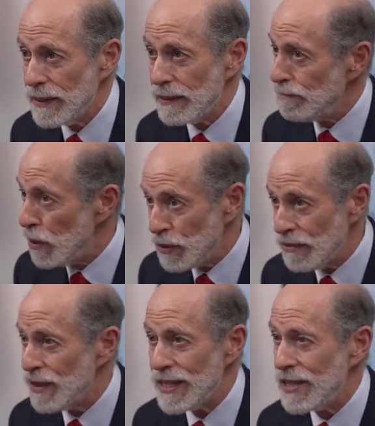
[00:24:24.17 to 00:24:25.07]
a
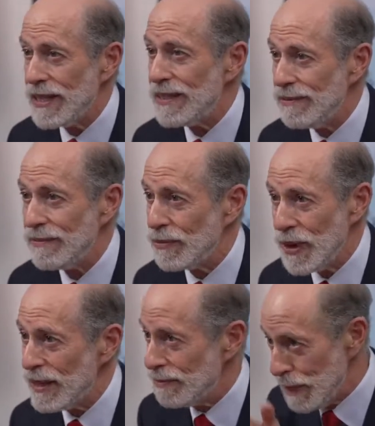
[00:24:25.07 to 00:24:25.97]
multifaceted
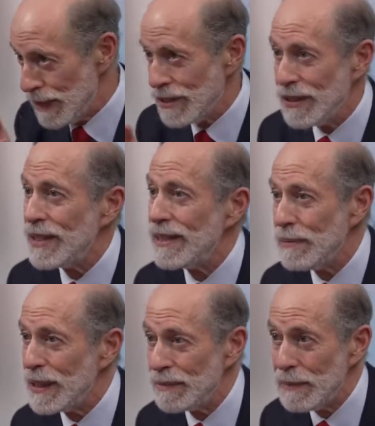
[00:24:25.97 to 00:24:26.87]
threat, military
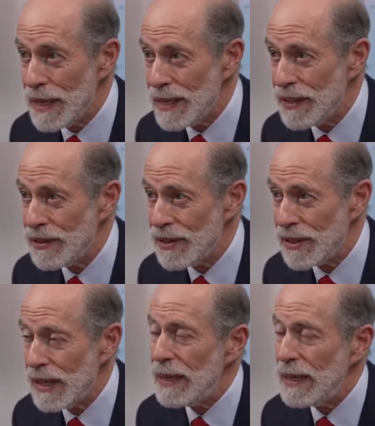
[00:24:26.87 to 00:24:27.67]
among many others,